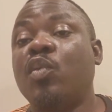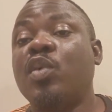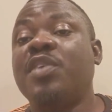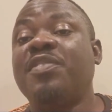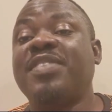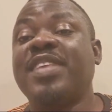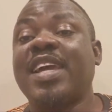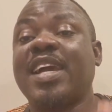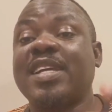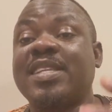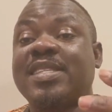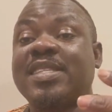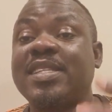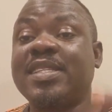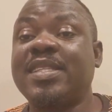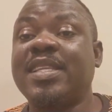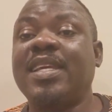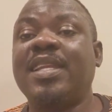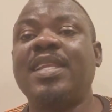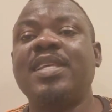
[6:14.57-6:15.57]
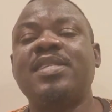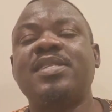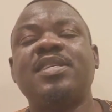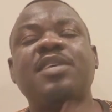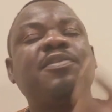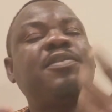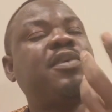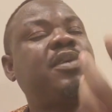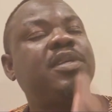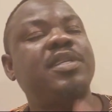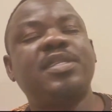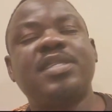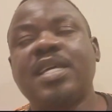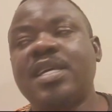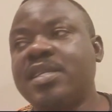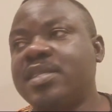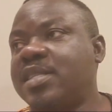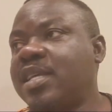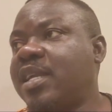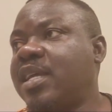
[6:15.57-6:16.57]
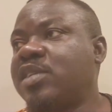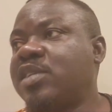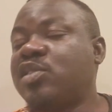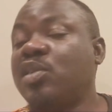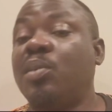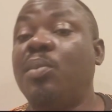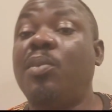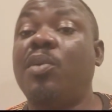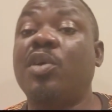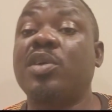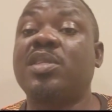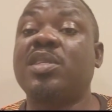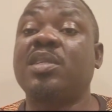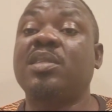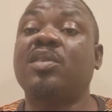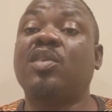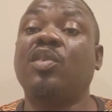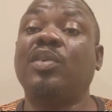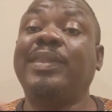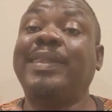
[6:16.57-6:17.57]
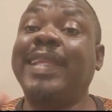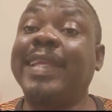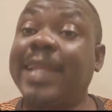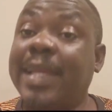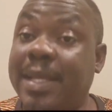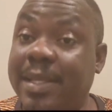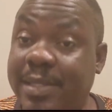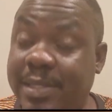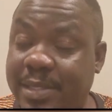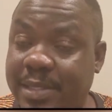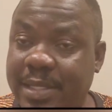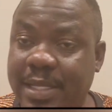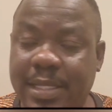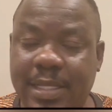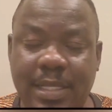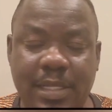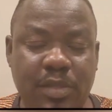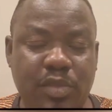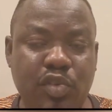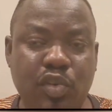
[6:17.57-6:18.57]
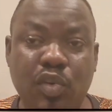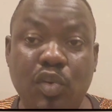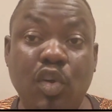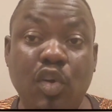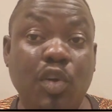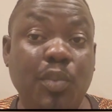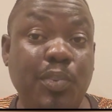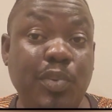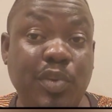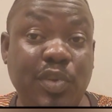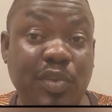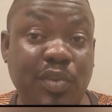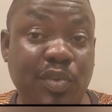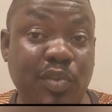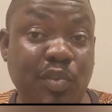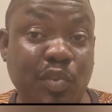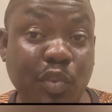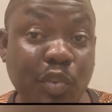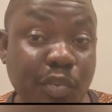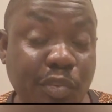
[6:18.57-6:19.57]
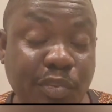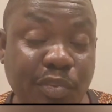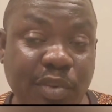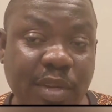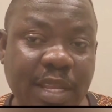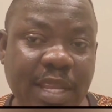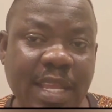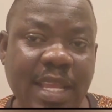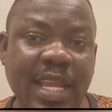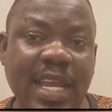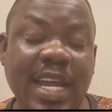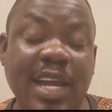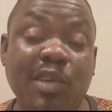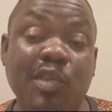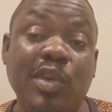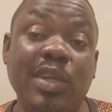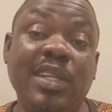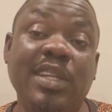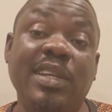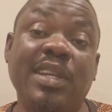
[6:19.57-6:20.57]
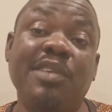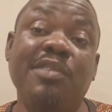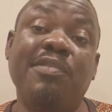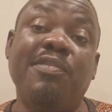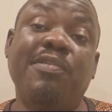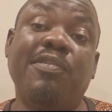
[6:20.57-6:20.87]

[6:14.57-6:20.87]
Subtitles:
if they are still there, let's say, for instance, there are some rotten containers that are thrown up your roof, and when the rain